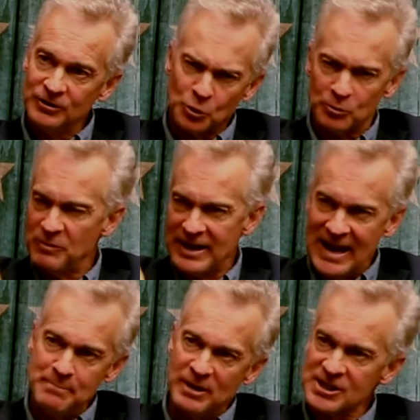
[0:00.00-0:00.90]
or
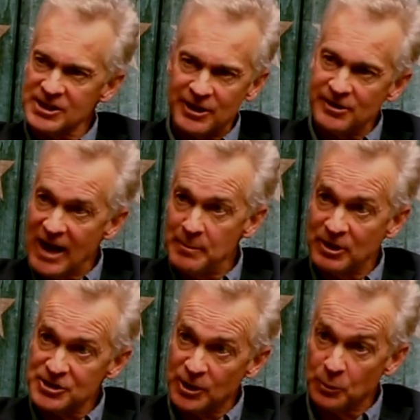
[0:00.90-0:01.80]
eight minutes later, nine
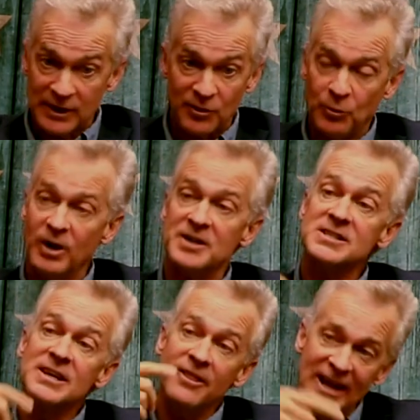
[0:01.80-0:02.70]
minutes later, whatever it
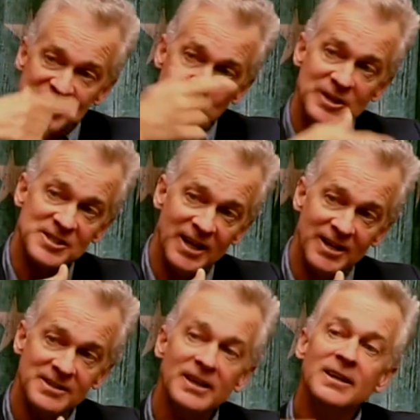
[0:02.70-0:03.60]
was, that's when he
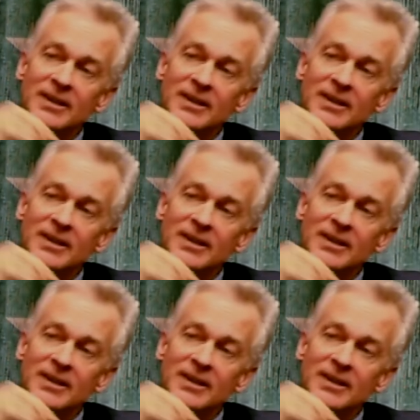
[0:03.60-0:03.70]
said,